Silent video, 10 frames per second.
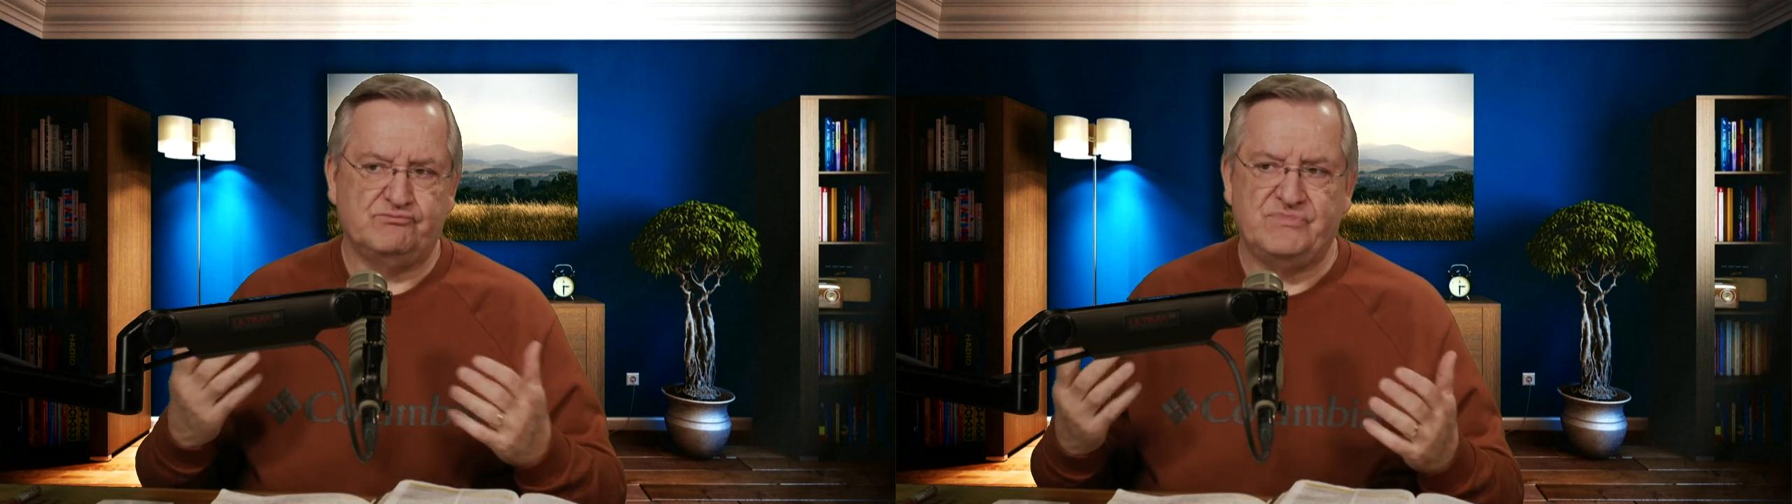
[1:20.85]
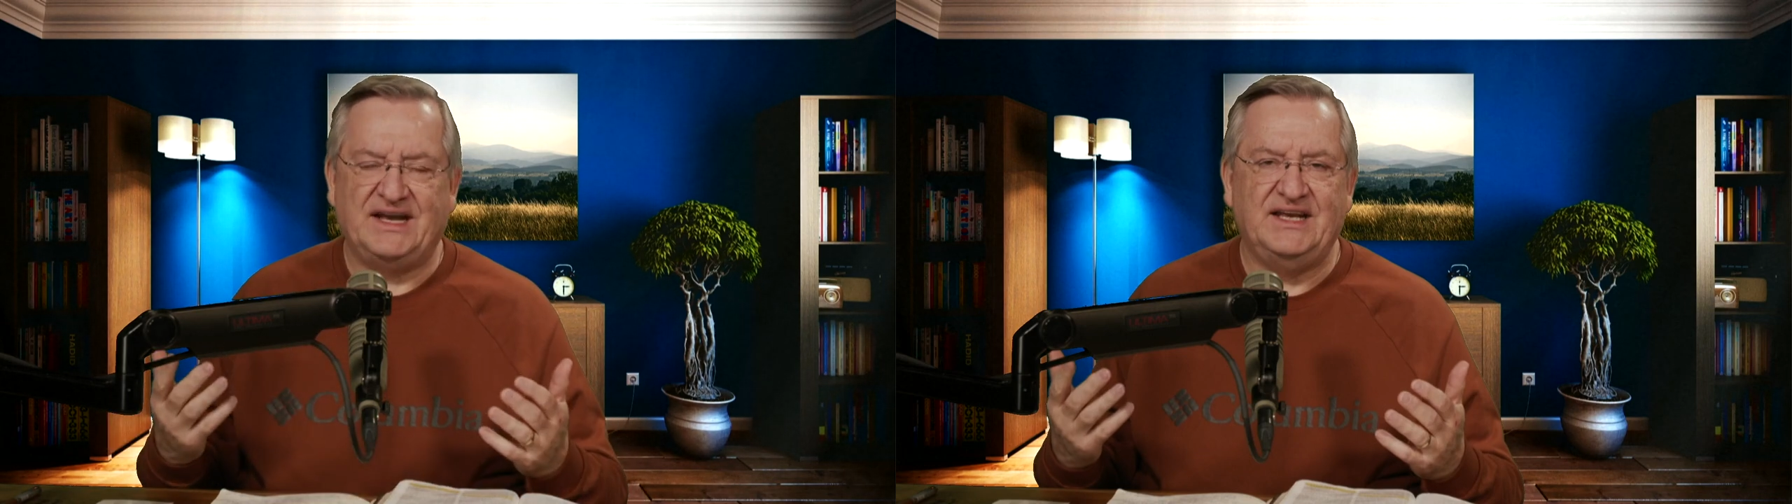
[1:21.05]

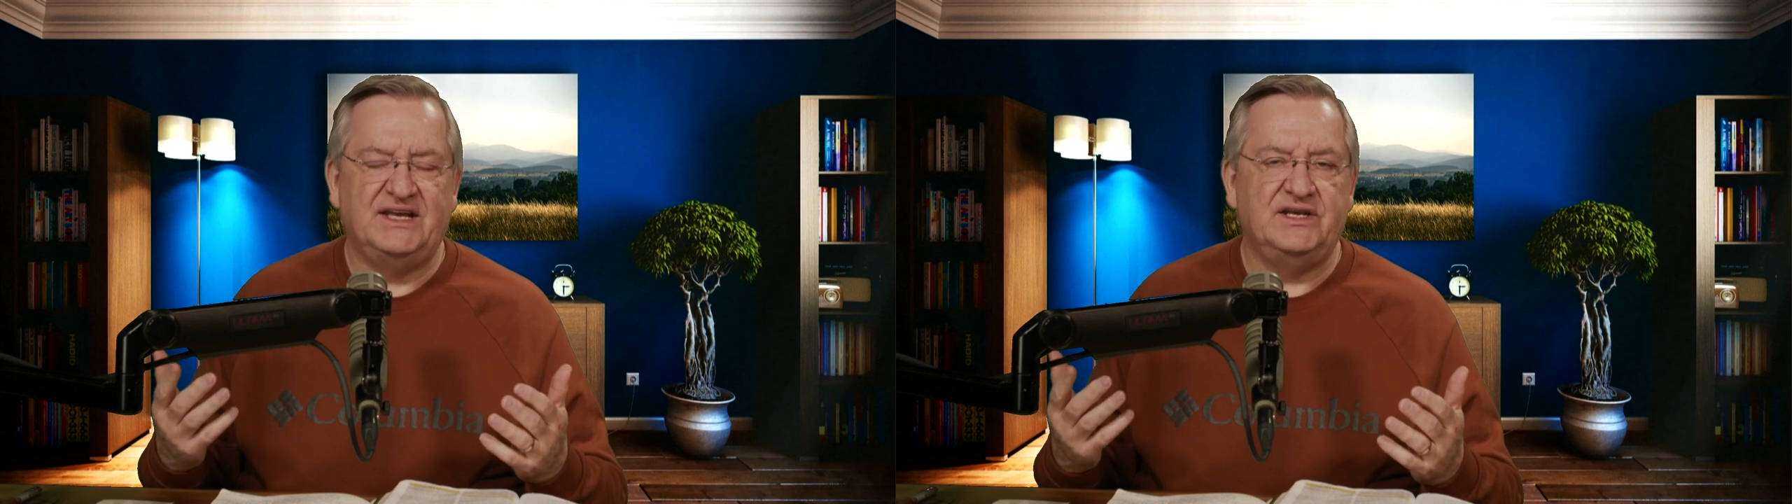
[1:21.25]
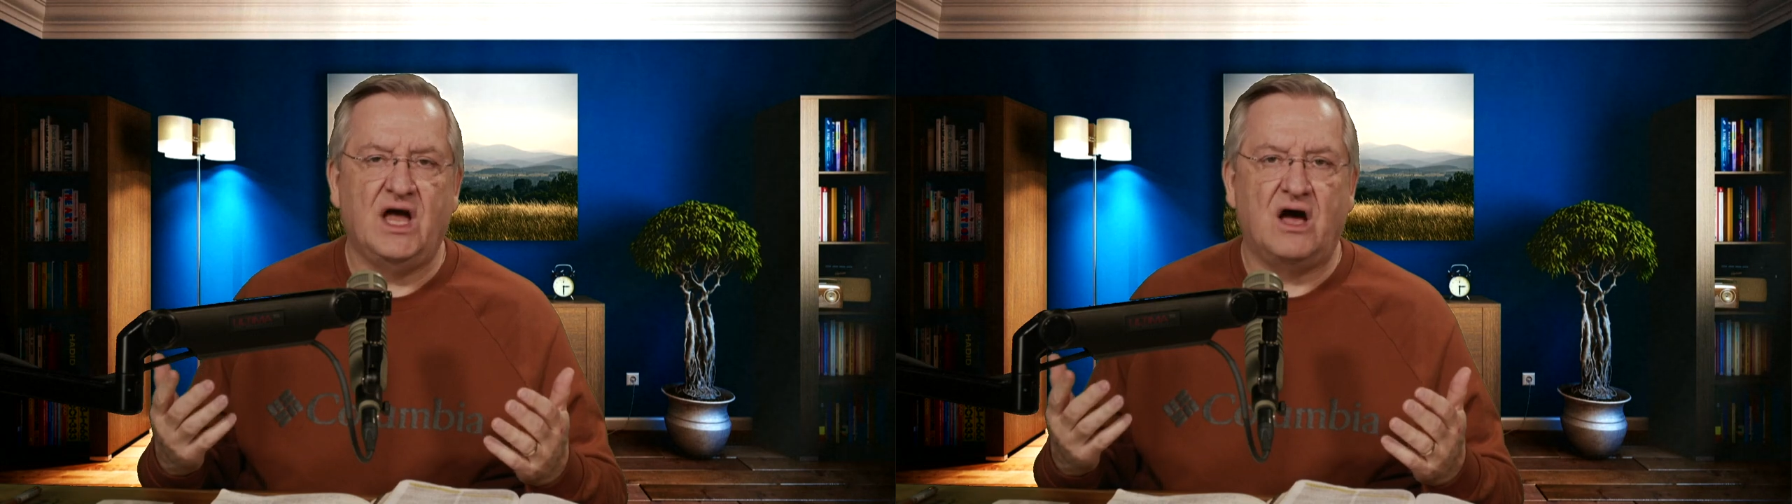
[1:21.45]
they
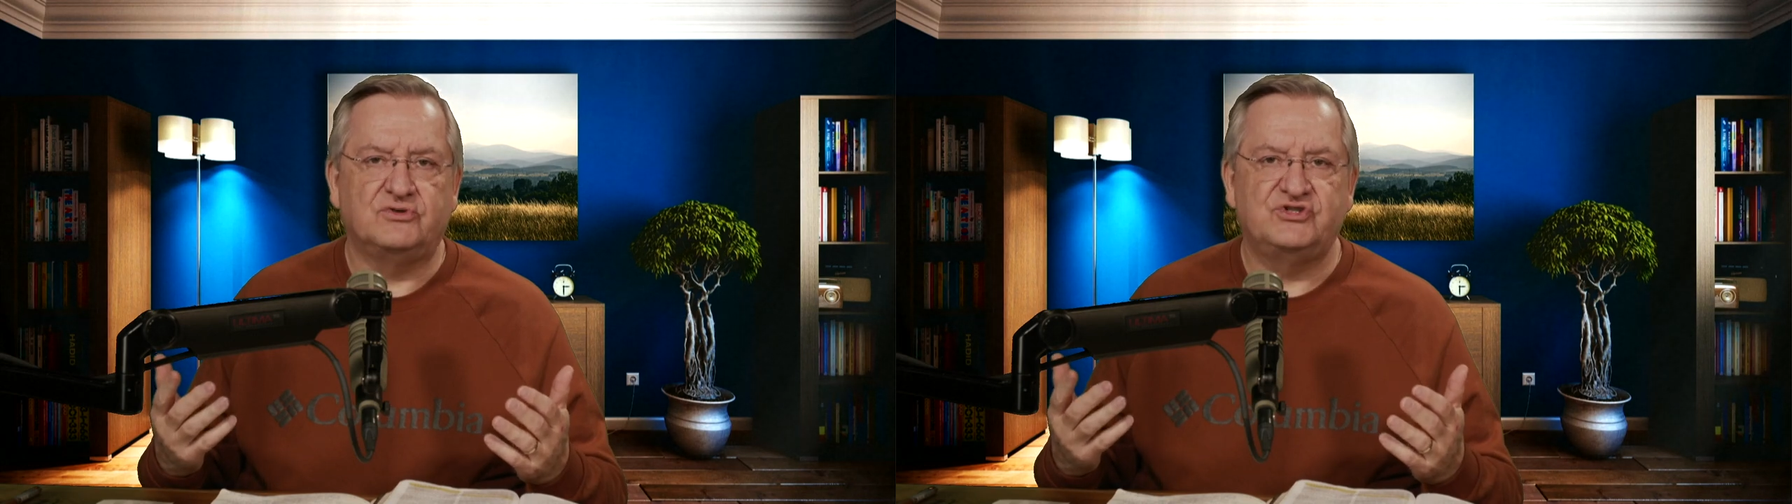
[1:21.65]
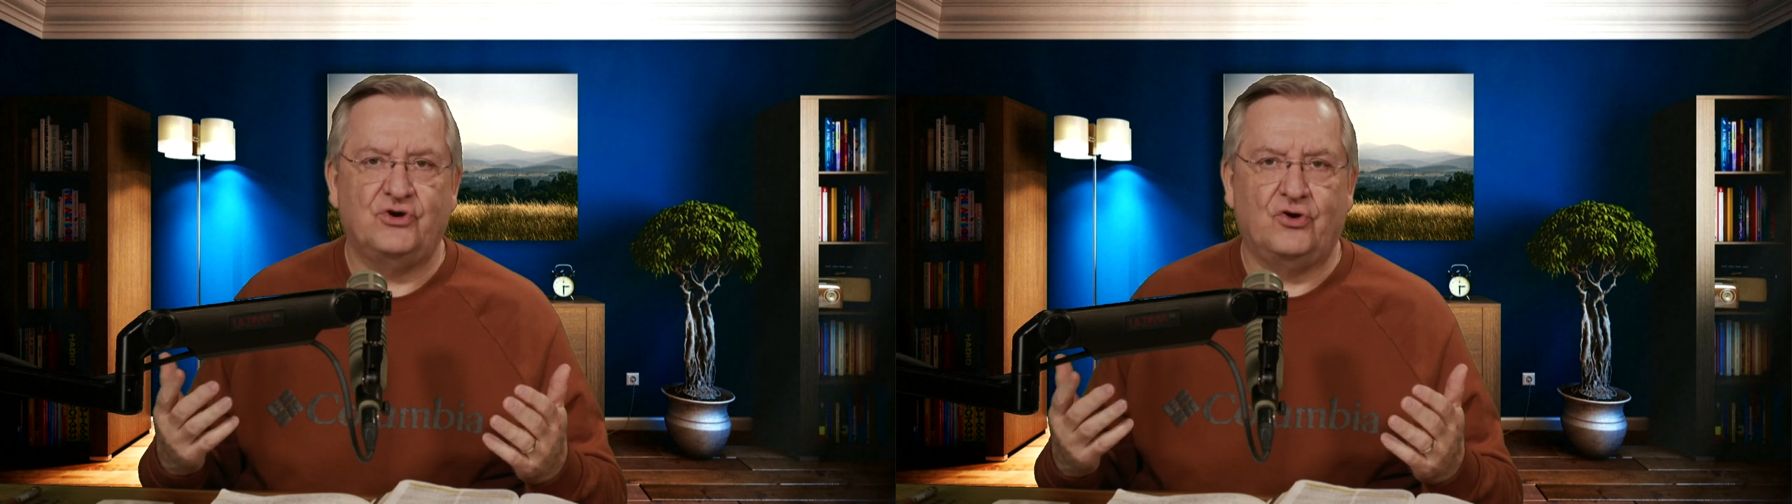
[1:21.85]
didn't
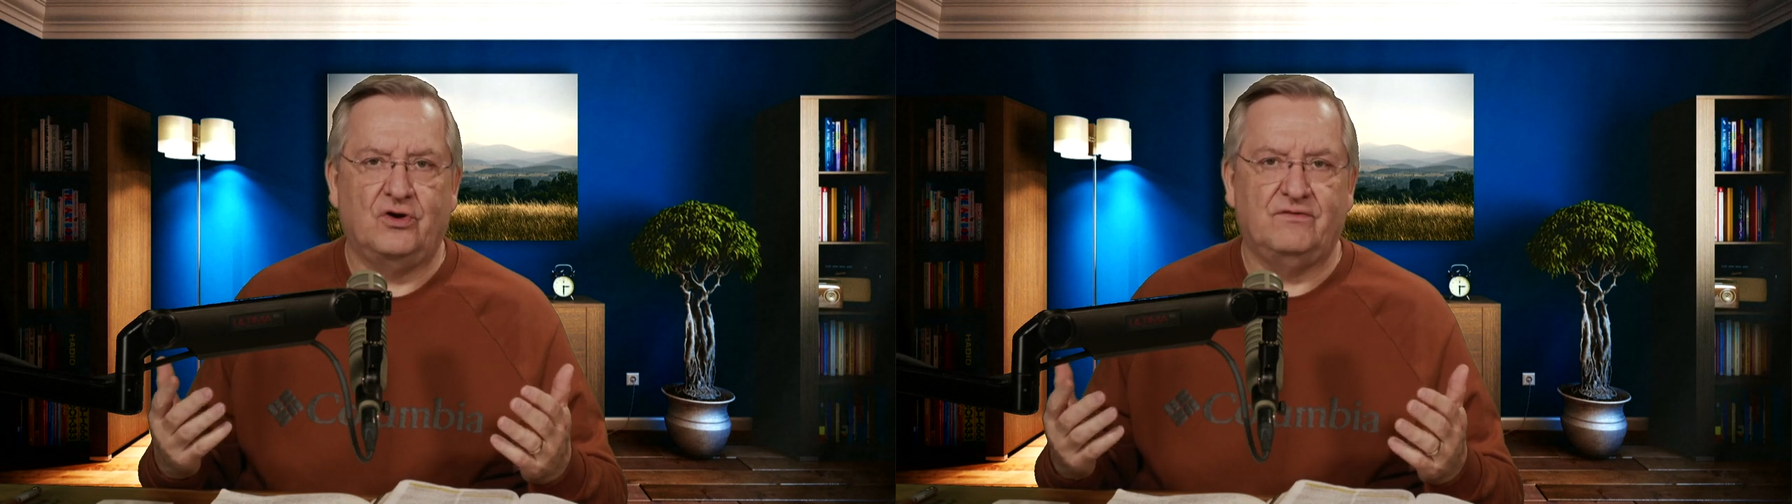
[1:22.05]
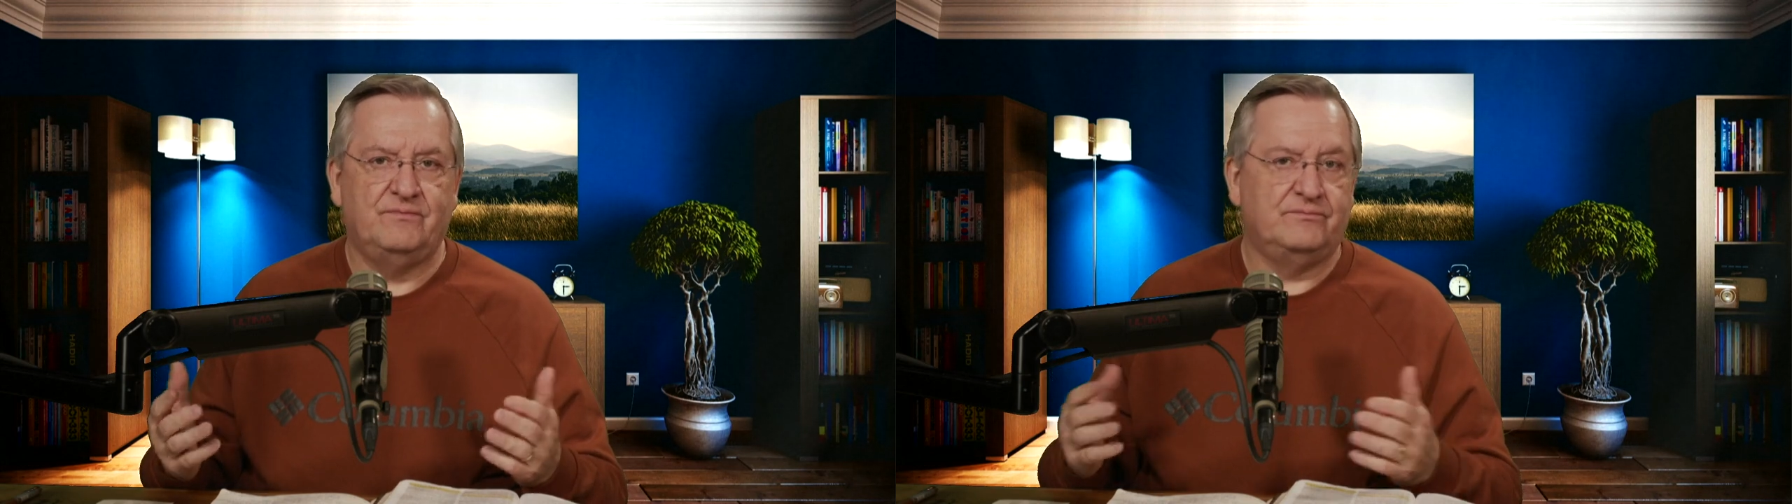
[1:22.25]
all
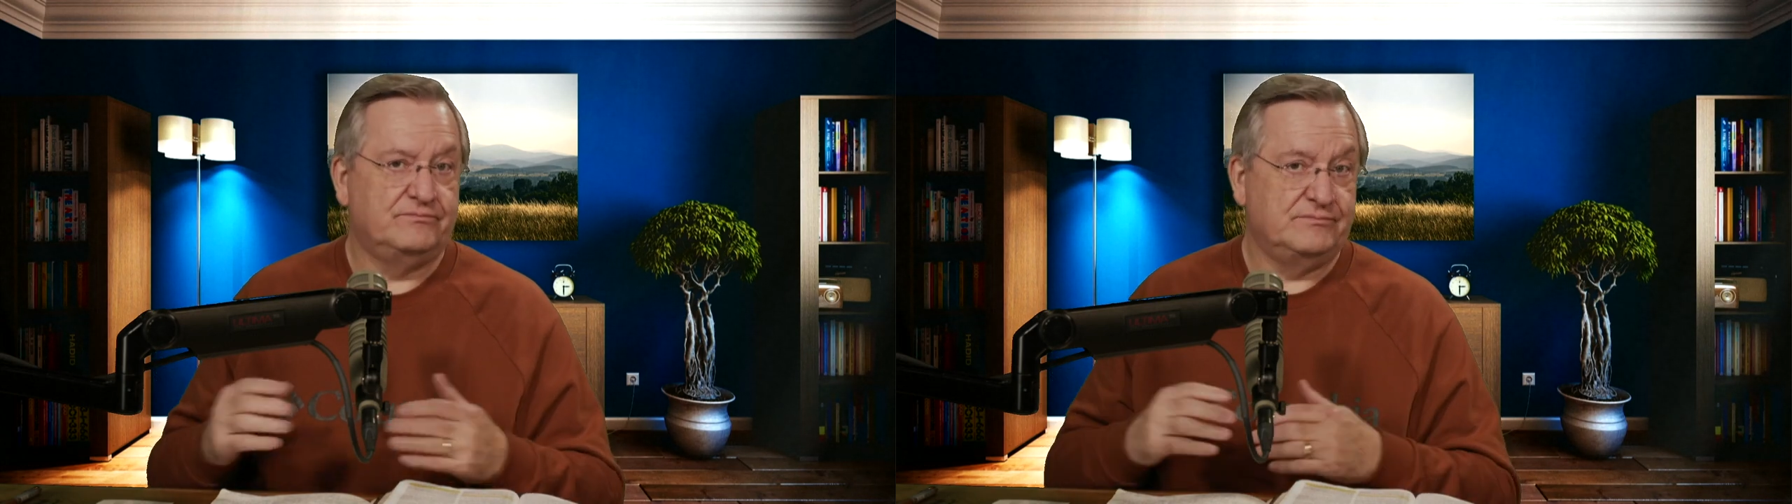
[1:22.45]
serve